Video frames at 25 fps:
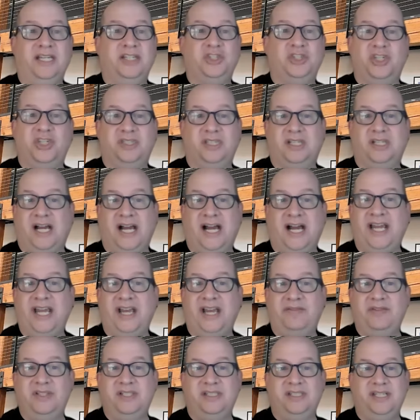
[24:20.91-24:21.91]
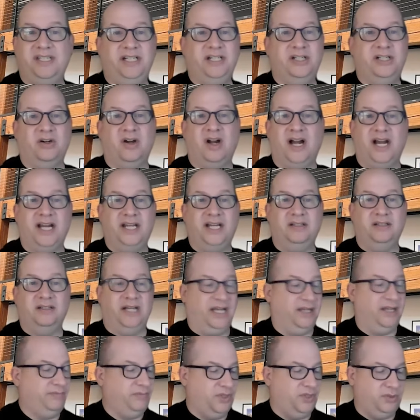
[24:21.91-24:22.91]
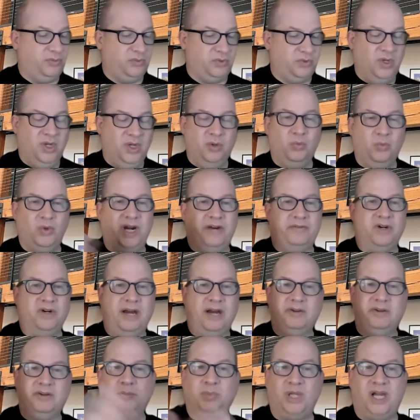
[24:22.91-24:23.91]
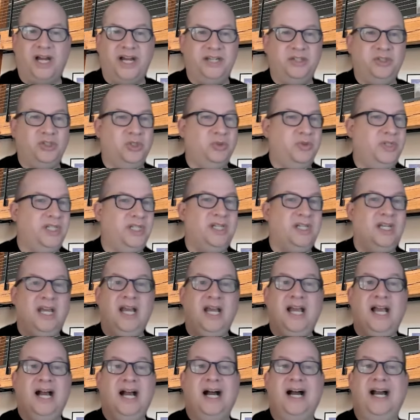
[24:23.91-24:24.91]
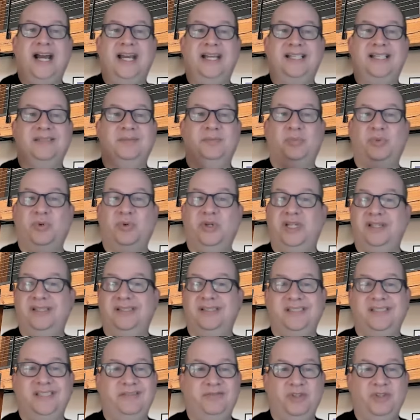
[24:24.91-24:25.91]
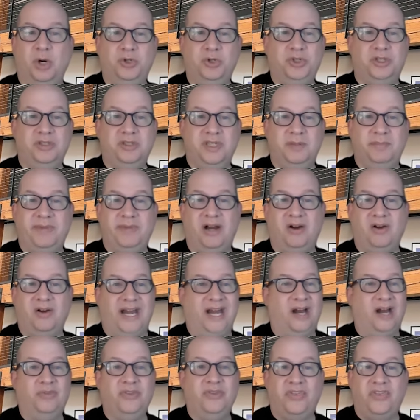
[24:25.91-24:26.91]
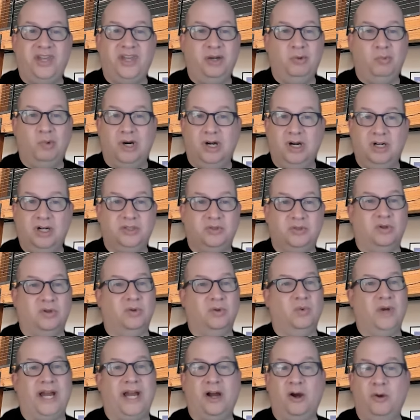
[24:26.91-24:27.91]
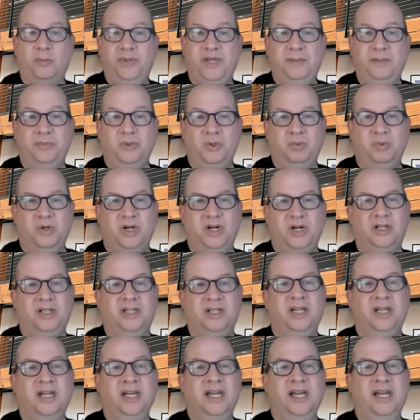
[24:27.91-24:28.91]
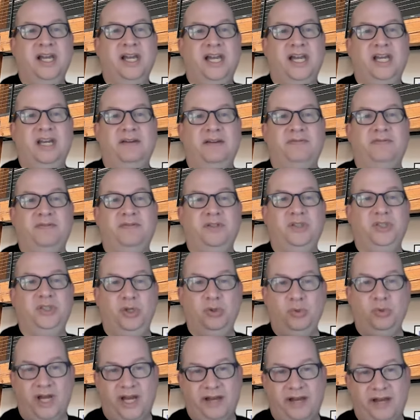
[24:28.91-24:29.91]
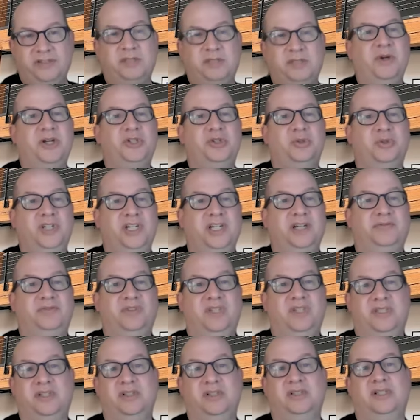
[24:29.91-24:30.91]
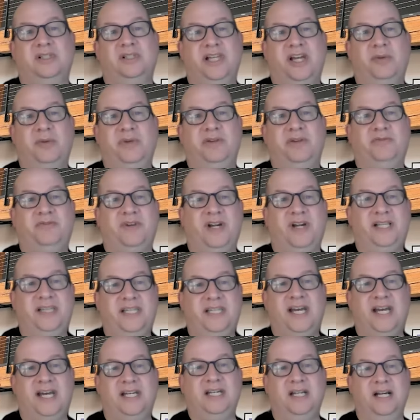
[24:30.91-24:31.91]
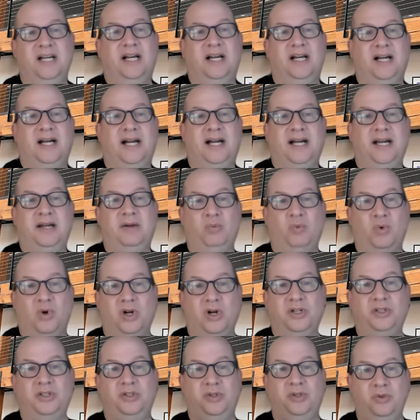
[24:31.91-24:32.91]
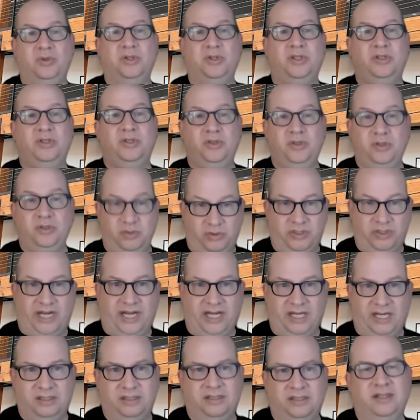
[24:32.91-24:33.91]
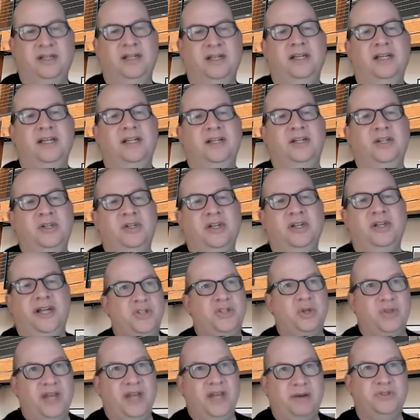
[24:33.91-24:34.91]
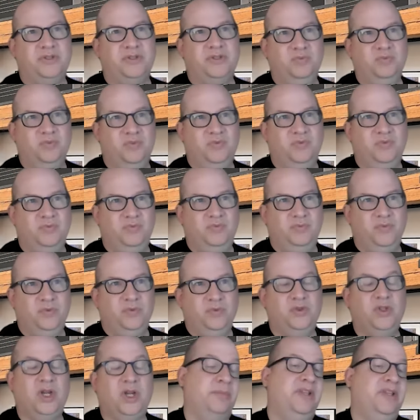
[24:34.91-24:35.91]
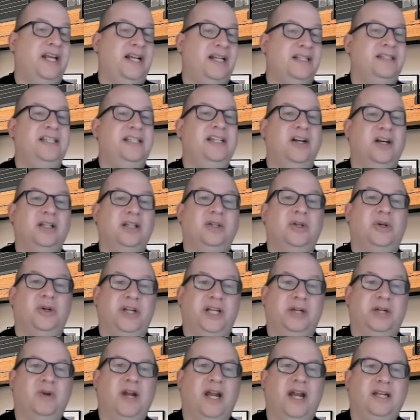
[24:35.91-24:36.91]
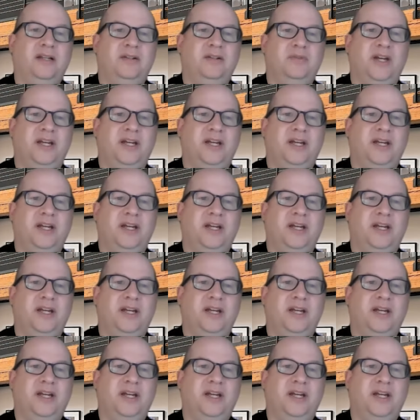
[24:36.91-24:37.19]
It's just that I haven't seen it, or whatever. I was blind to it. I had some preconceived notions about how the thing worked or how people work. And if you have a special gift that's going to allow me to find that, I want you to do that. So that was, some of that is the unlearning, right?